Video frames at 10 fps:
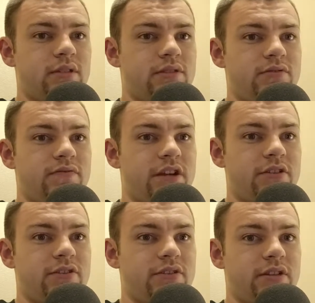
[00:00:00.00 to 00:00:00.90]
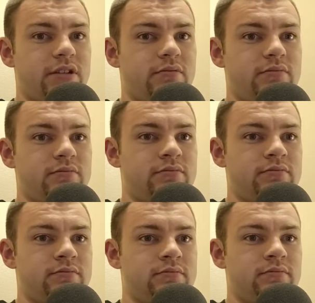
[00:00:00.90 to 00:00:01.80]
It's very slow.
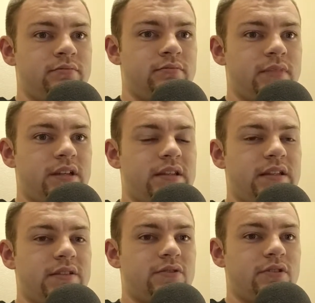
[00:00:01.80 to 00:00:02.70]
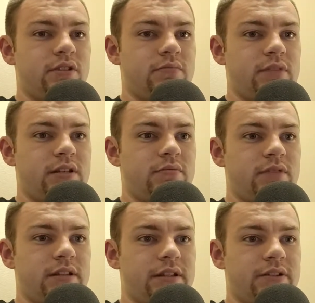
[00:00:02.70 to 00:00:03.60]
I think it's only meant to
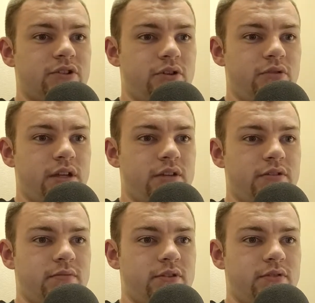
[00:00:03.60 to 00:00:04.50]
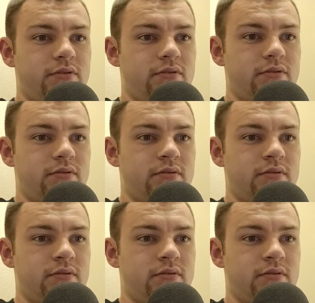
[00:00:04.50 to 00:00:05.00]
be like a showcase almost.